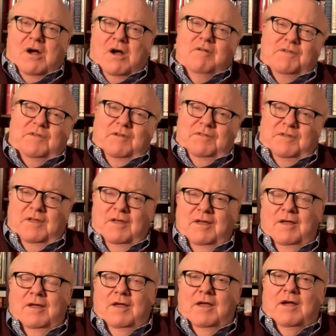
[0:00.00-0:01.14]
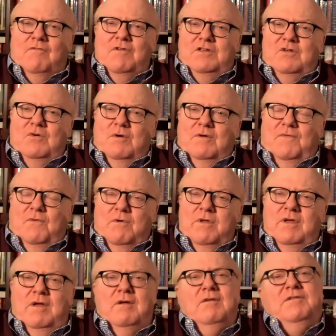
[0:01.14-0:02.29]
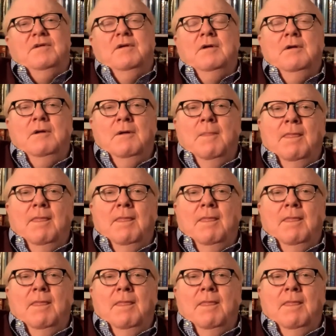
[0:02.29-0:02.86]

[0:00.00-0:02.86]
Congresses every two or four years.